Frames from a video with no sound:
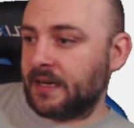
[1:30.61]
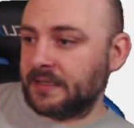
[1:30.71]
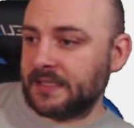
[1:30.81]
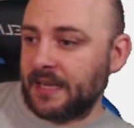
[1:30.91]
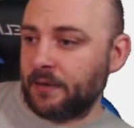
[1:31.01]

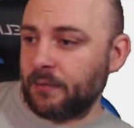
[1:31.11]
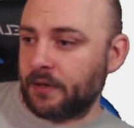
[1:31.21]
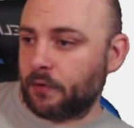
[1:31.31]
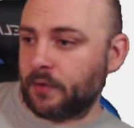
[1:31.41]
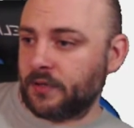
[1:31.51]
Today, we are
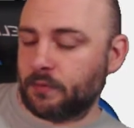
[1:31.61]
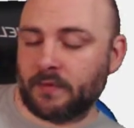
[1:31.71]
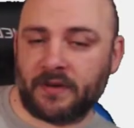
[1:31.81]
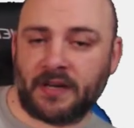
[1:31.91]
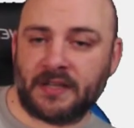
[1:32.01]
going to
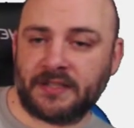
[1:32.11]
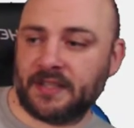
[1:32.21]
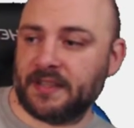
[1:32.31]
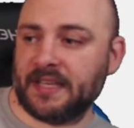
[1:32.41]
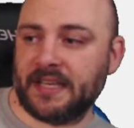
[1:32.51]
revise
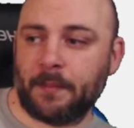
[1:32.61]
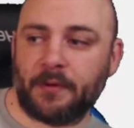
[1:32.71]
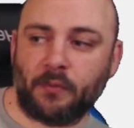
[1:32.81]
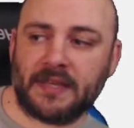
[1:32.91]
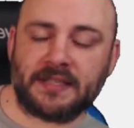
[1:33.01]
the
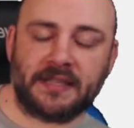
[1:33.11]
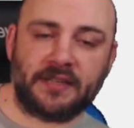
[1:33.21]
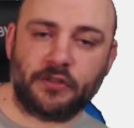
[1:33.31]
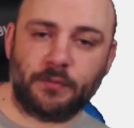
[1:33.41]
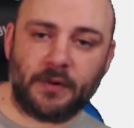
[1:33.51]
Capital
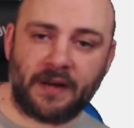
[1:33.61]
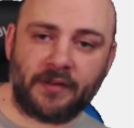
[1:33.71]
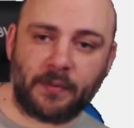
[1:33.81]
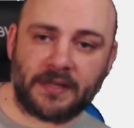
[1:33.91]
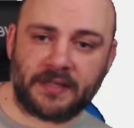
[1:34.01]
Wasteland to Mojave
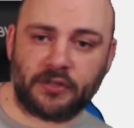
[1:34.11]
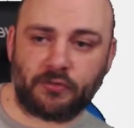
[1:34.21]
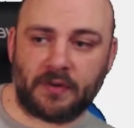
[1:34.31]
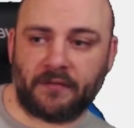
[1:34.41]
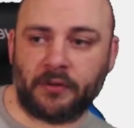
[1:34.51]
Wasteland
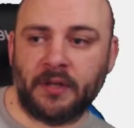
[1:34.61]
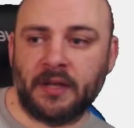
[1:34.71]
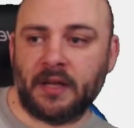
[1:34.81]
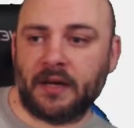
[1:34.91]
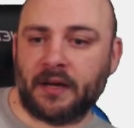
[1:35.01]
travel.
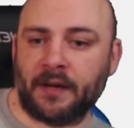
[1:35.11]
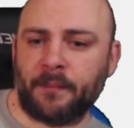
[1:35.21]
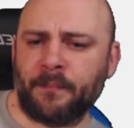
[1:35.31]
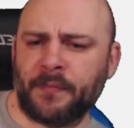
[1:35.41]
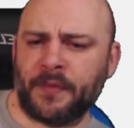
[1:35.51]

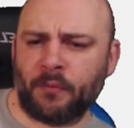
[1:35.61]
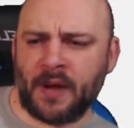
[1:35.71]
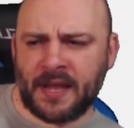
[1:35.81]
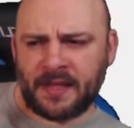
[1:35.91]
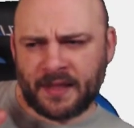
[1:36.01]
The
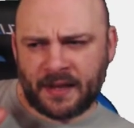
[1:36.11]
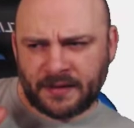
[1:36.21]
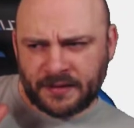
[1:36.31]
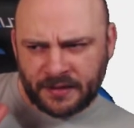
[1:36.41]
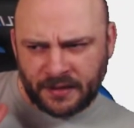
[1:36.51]
way that